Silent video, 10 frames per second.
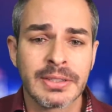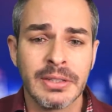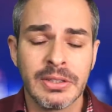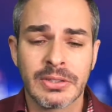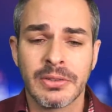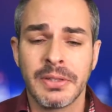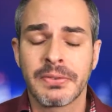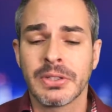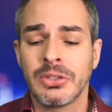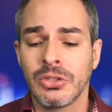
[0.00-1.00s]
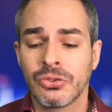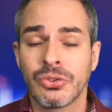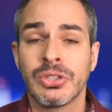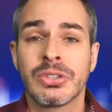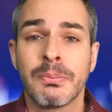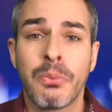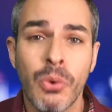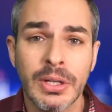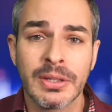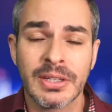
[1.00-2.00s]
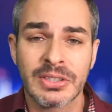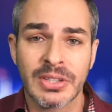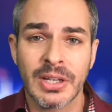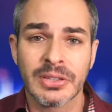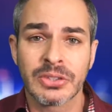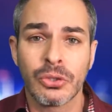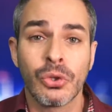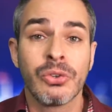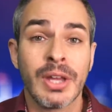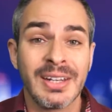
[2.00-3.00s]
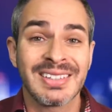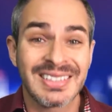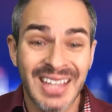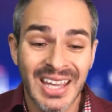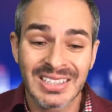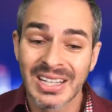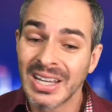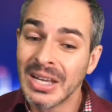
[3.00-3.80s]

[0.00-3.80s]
the Nissan Leaf continues to disappoint in their sales in the United States,